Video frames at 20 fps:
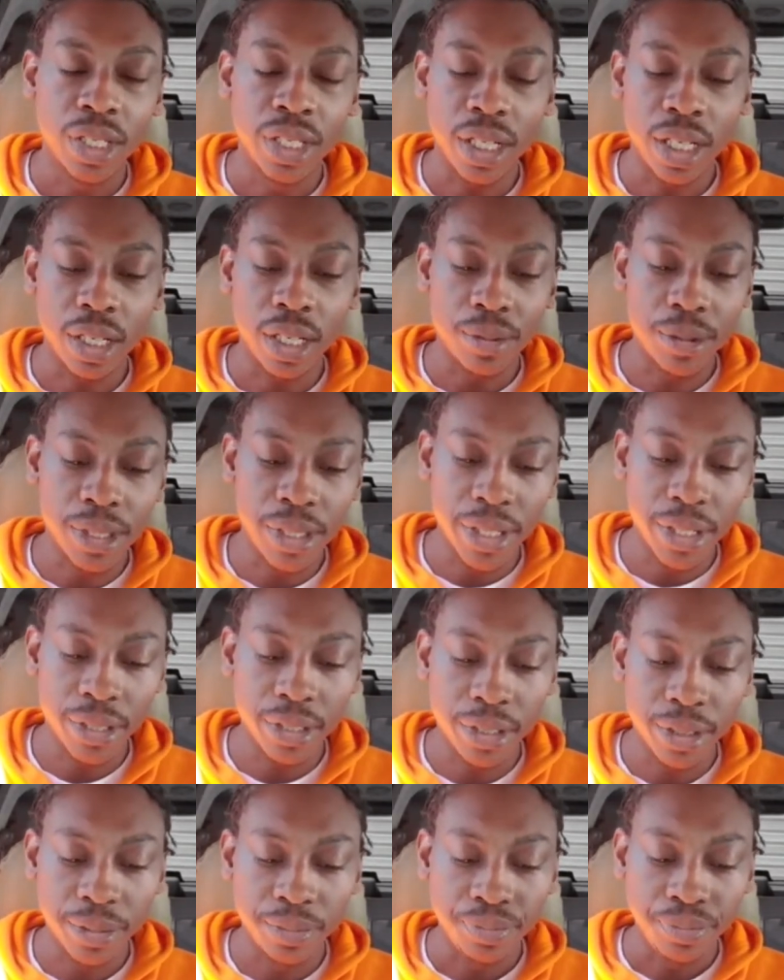in the
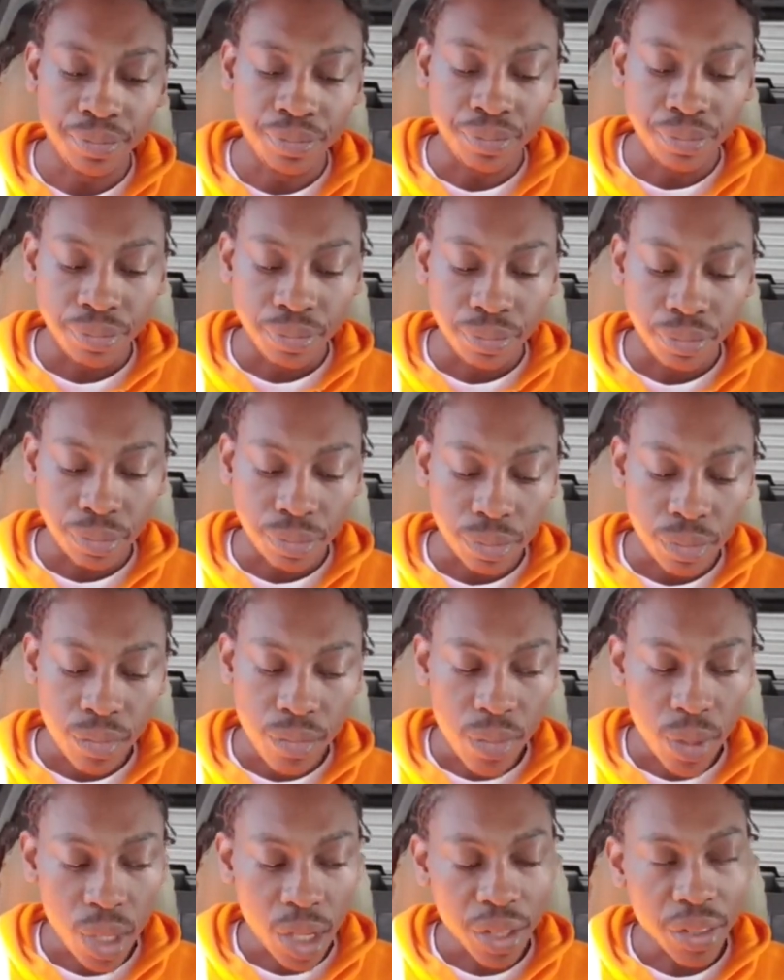upstairs
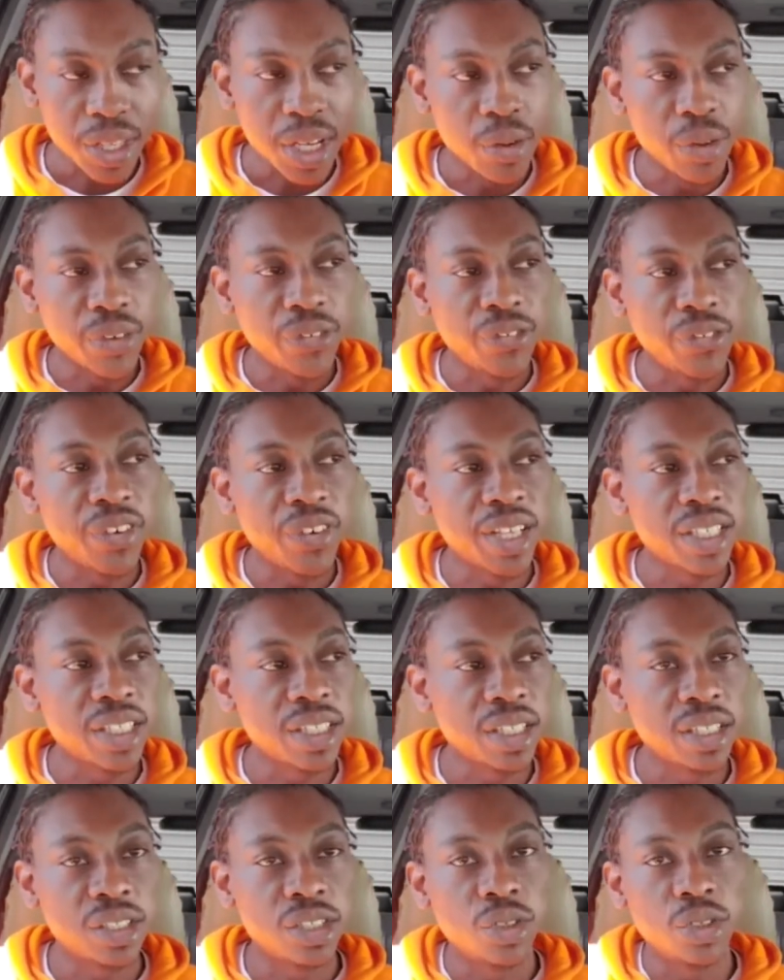that would
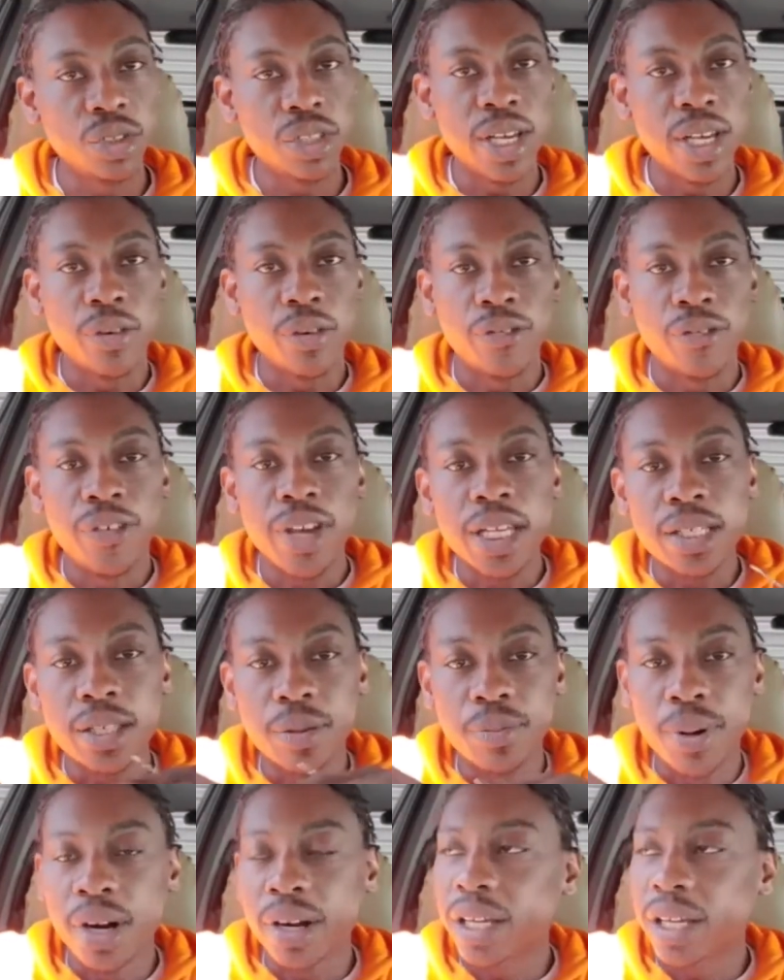face
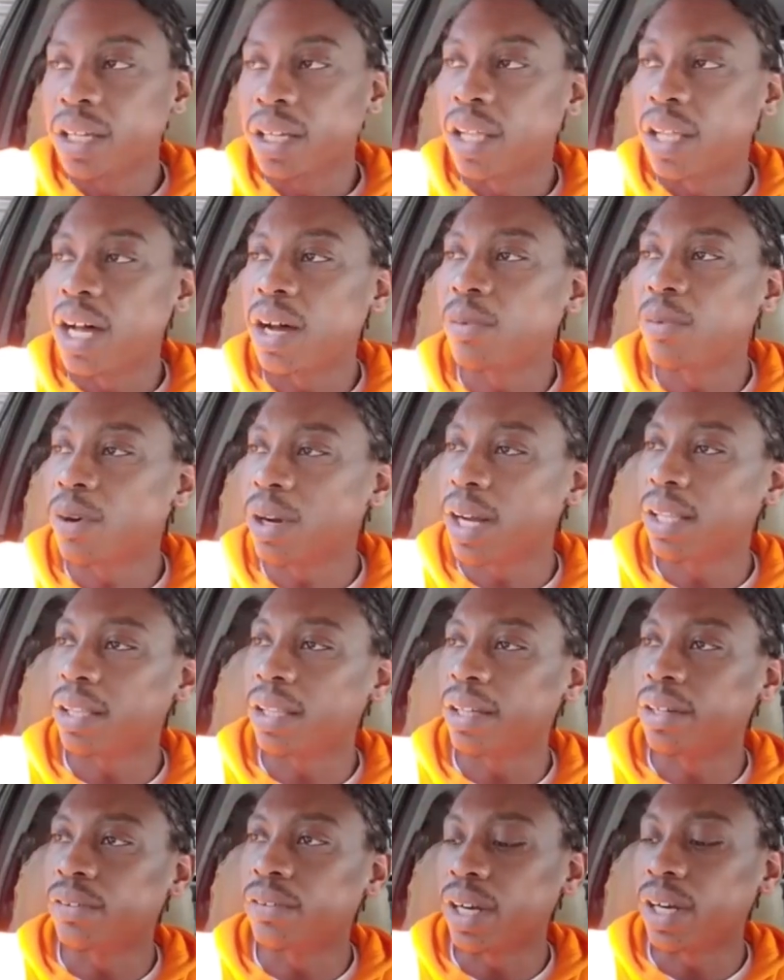the parking lot where I
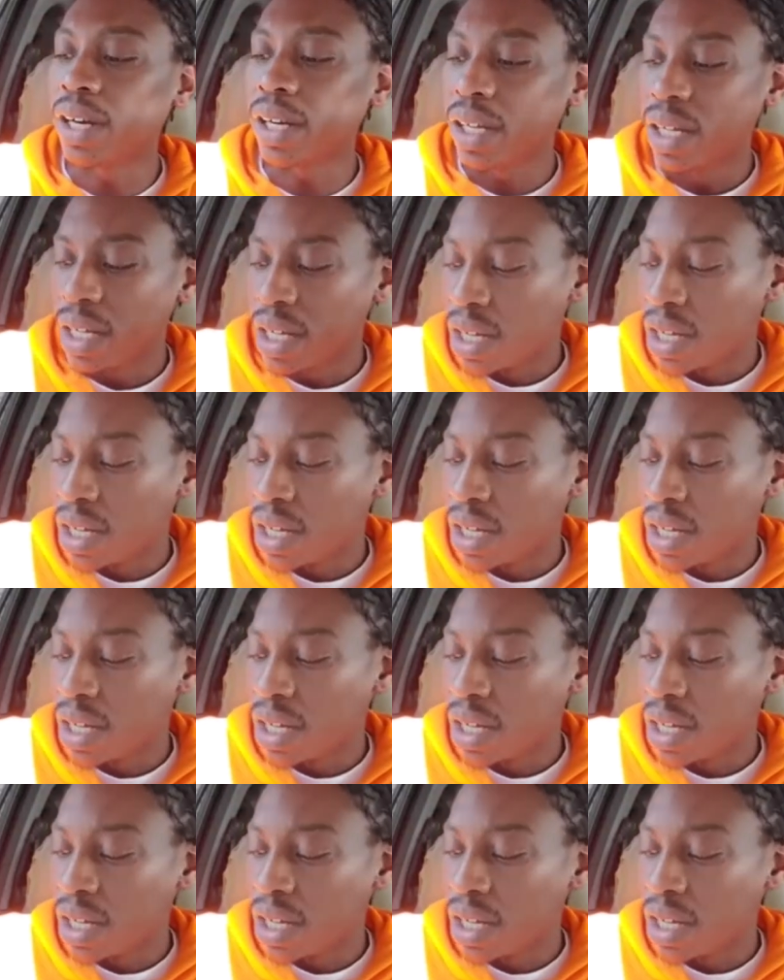lived, right?